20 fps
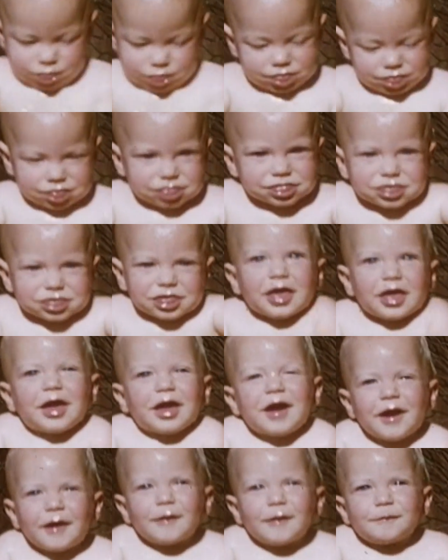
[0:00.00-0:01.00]
in the
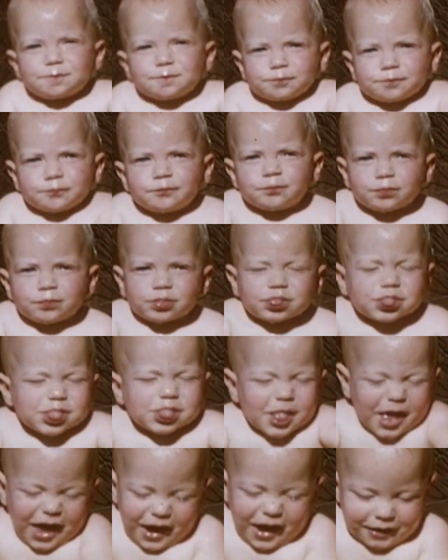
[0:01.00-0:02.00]
hospital.
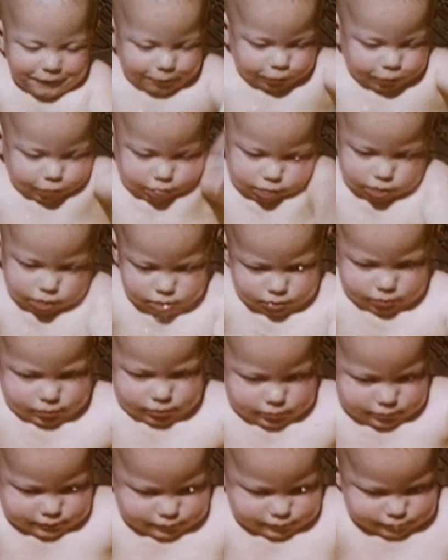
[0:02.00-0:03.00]
But you couldn't
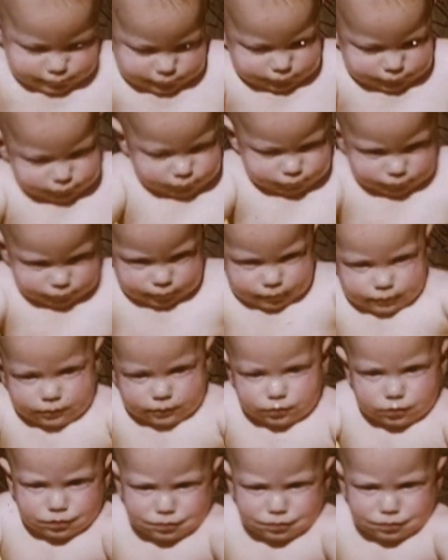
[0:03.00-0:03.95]
get any sleep or